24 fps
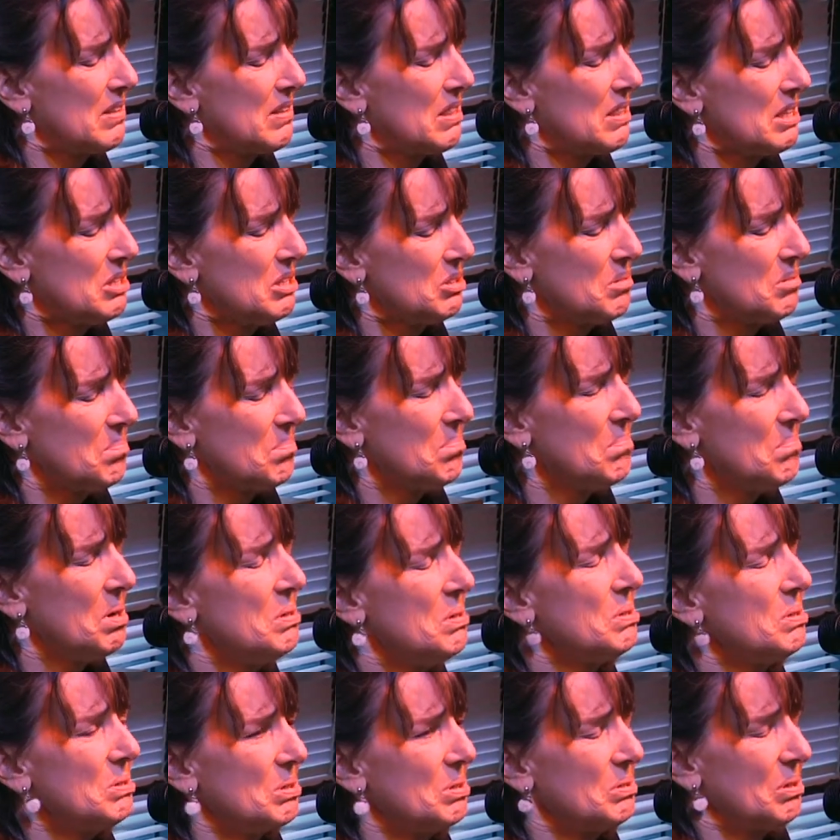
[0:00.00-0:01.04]
these
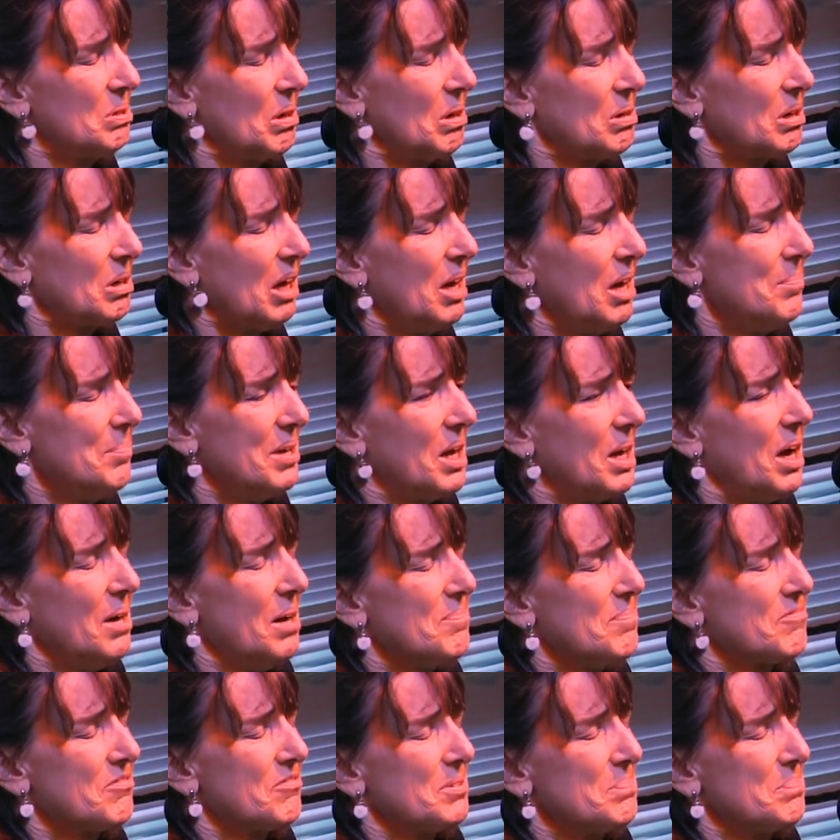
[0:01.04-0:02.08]
emotions are coming
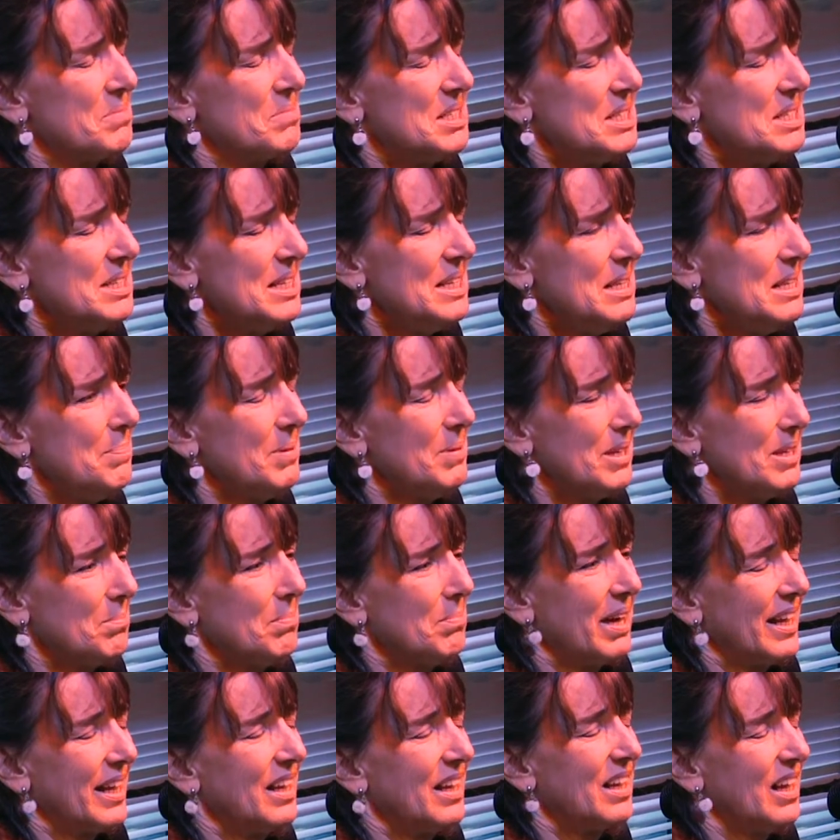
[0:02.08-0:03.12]
up from deep in
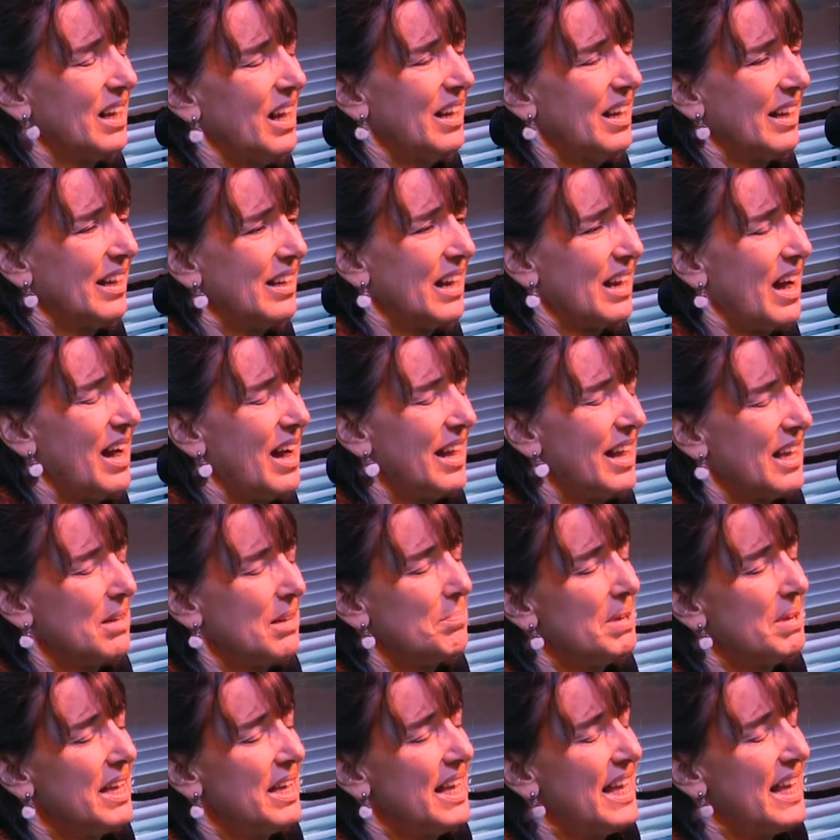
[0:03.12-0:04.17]
my gut, and I
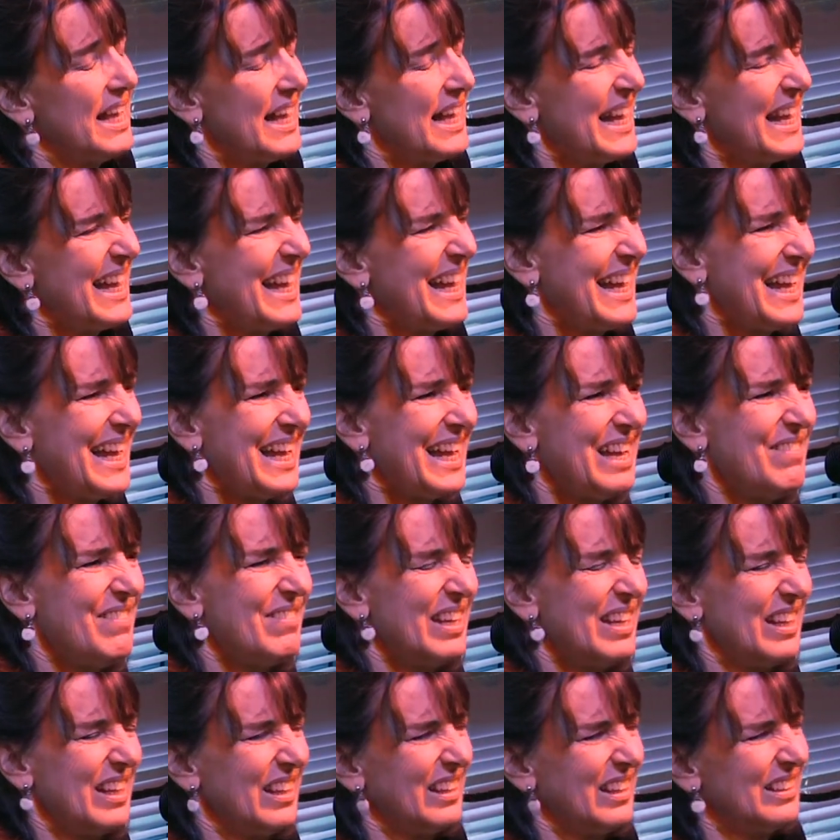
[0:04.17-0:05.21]
am
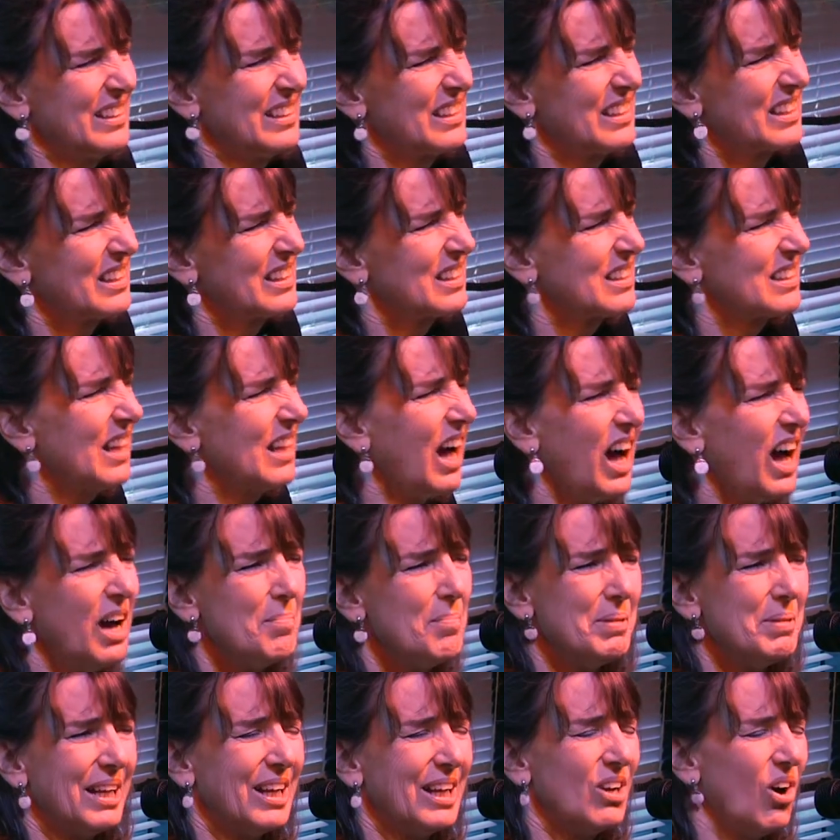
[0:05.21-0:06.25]
heaving,
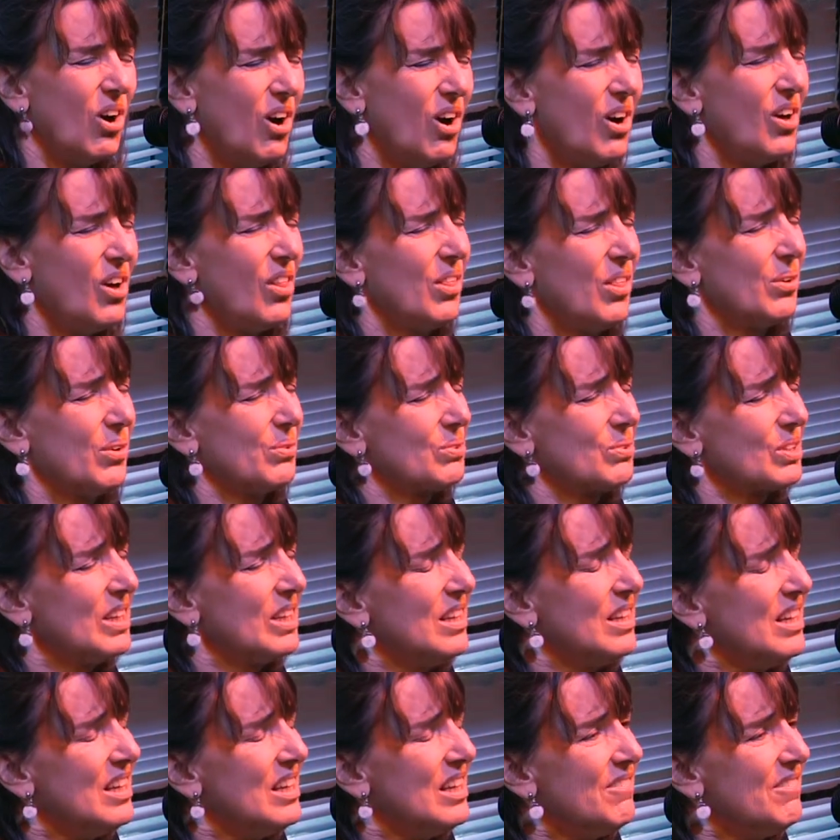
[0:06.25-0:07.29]
sobbing, all those
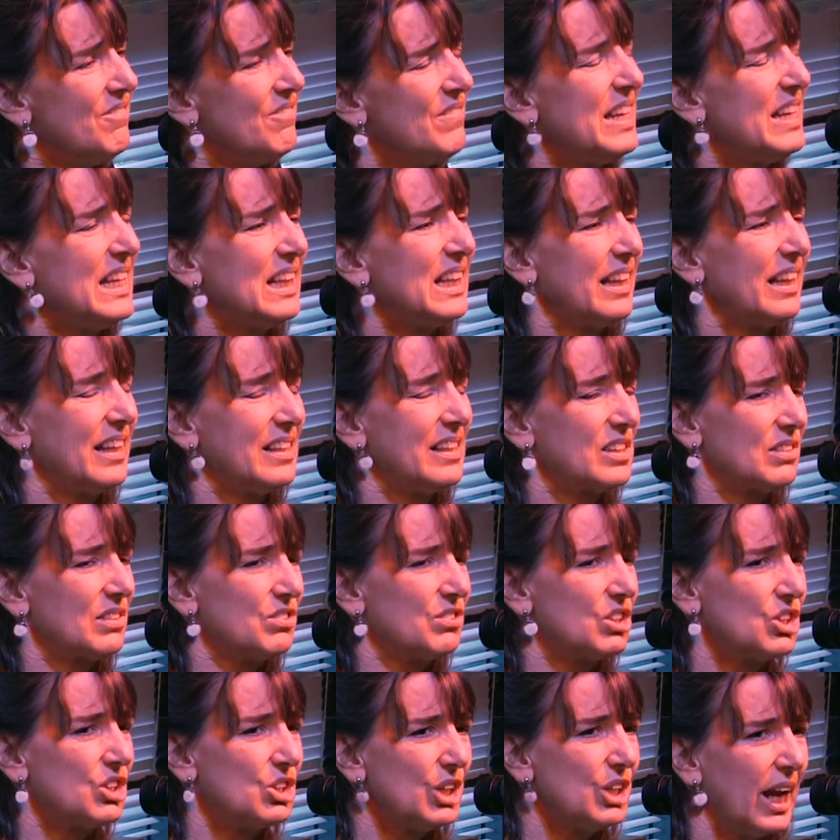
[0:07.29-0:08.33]
feelings of
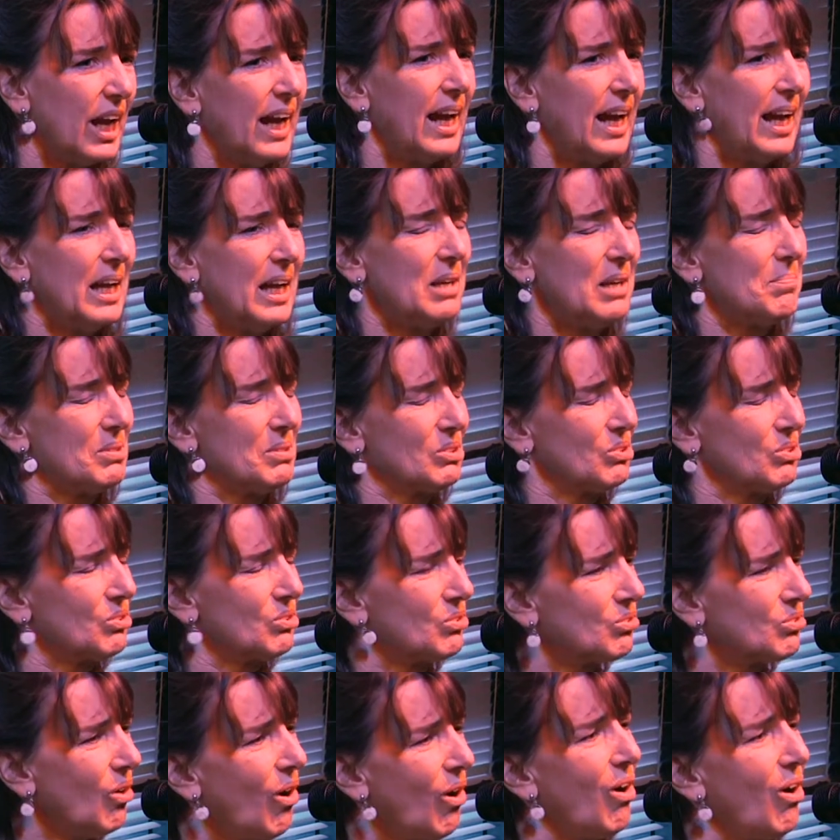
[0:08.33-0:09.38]
shame and
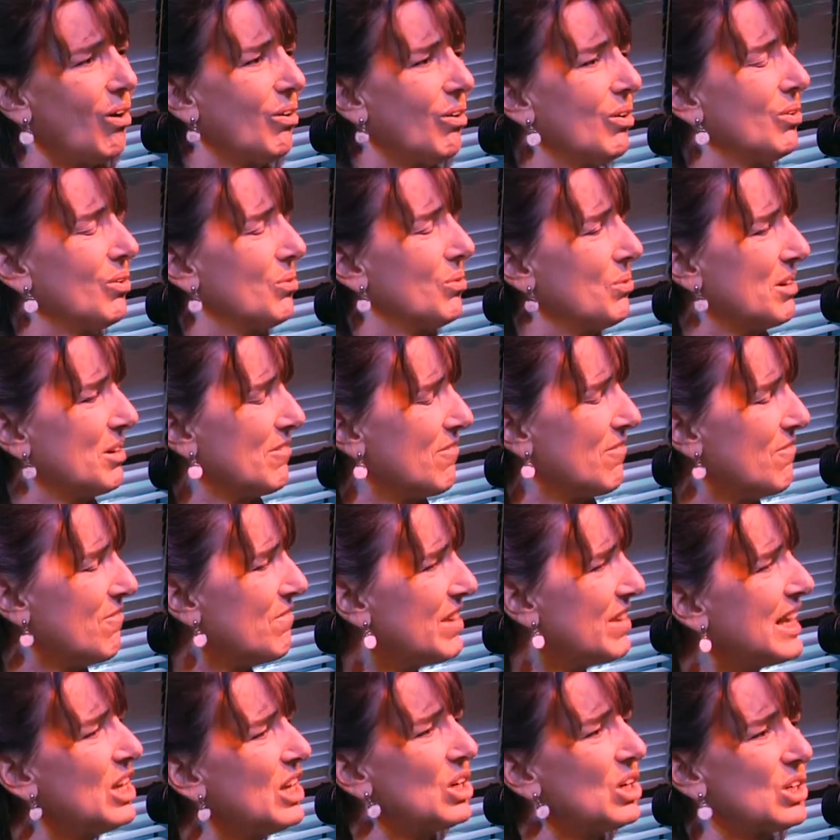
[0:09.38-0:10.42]
sorrow and
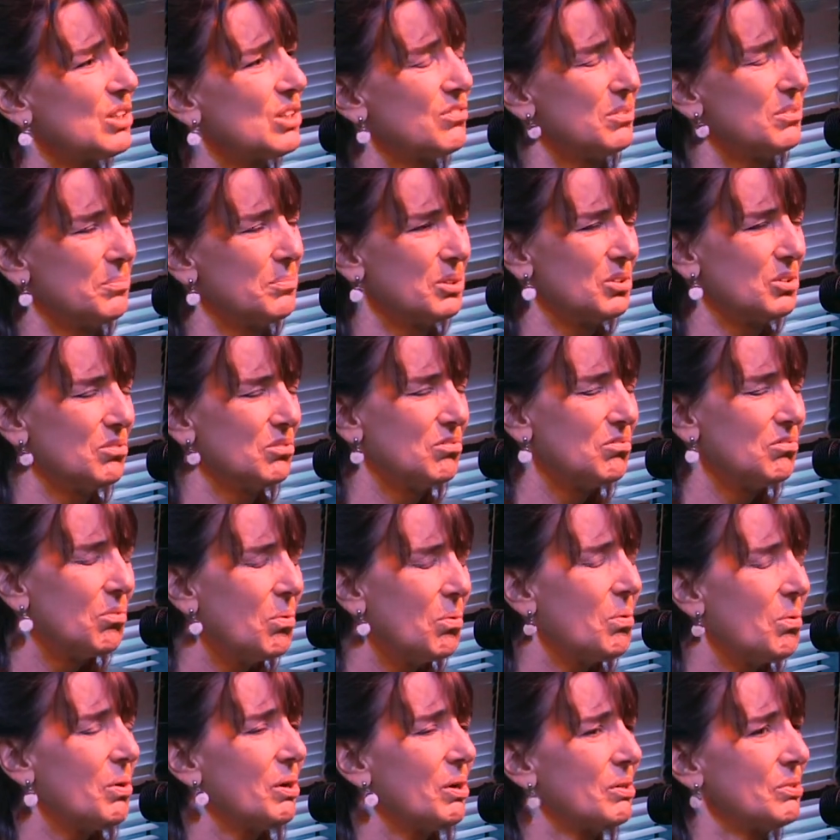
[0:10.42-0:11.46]
fear from the
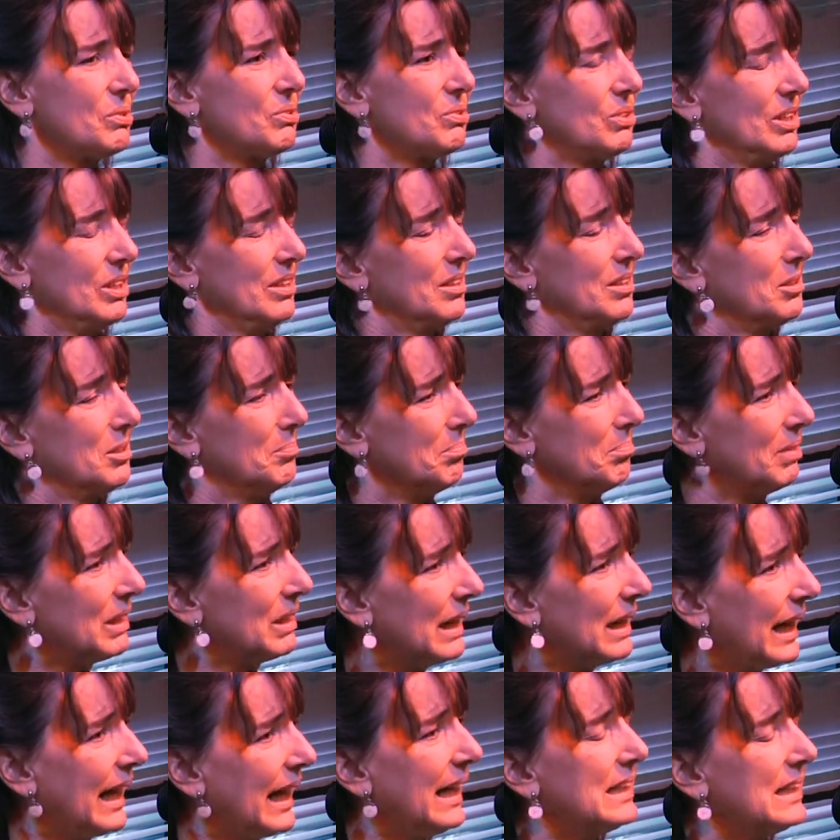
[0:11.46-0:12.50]
divorce and the
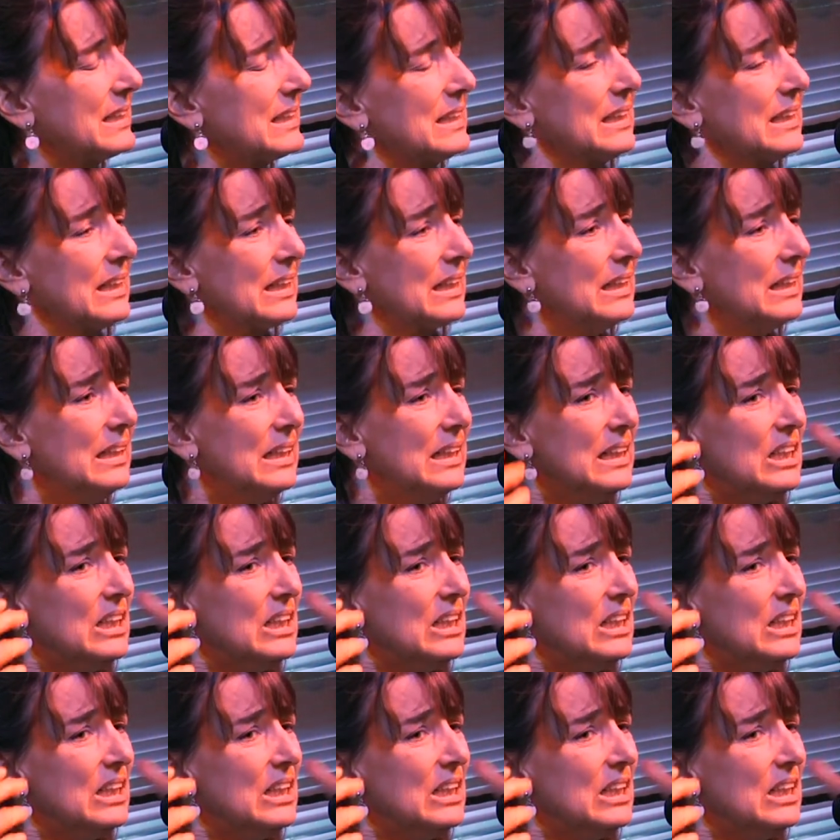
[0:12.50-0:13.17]
complaint and the